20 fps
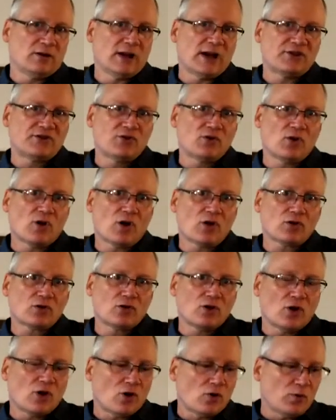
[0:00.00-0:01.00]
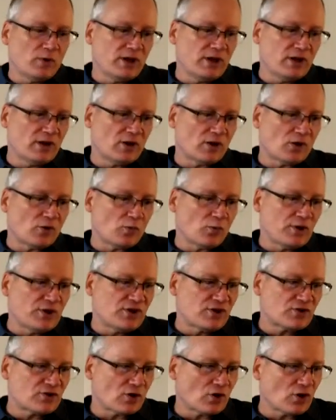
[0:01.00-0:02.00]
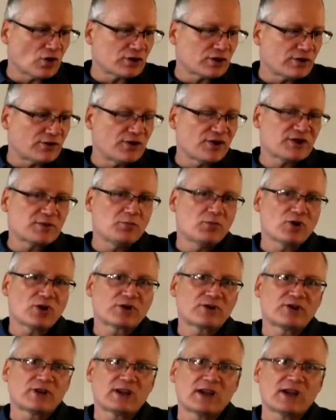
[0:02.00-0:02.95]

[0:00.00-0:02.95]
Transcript: Not too long ago, we, we looked at this book